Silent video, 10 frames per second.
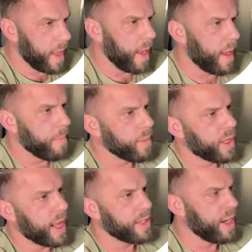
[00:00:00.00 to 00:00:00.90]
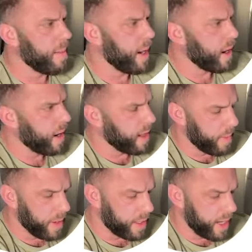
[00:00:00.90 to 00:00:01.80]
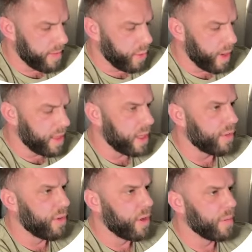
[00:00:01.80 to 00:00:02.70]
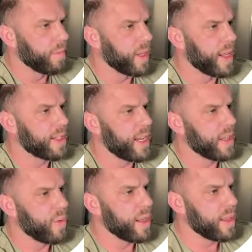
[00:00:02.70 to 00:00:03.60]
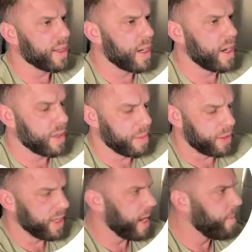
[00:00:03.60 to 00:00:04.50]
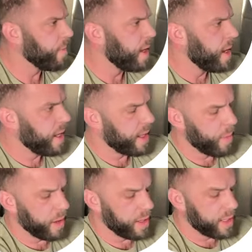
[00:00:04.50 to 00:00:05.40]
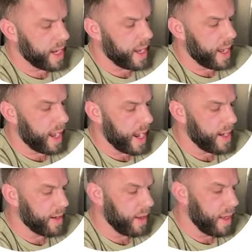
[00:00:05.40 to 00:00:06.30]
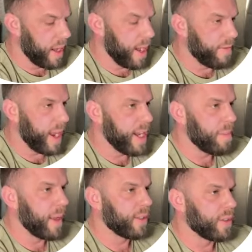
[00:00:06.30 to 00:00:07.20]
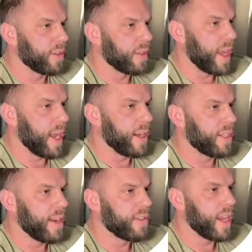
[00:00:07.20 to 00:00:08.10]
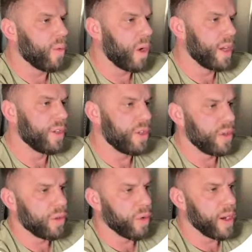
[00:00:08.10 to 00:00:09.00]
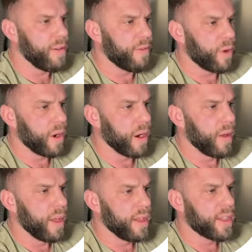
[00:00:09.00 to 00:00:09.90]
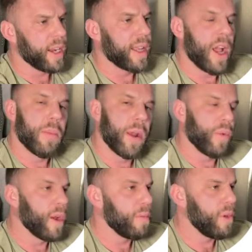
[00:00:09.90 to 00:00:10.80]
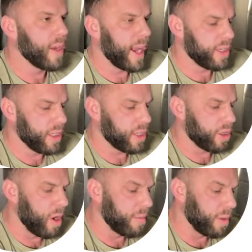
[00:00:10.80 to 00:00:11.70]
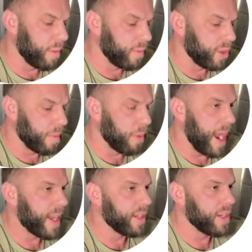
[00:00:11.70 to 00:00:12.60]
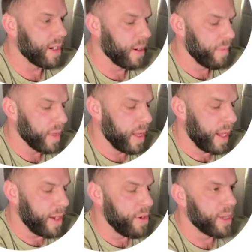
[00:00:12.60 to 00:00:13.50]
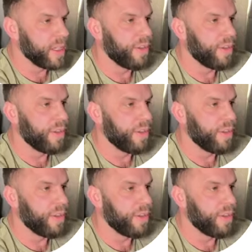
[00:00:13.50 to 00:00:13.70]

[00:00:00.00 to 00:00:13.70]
um, class name there. And then I'm going to say the width is full, and that's saying the width is 100%. Then we're going to say height of 80 pixels. And instead of saying one, two, three, four, it's going to count by rem. You can actually just throw up some, some brackets here and you can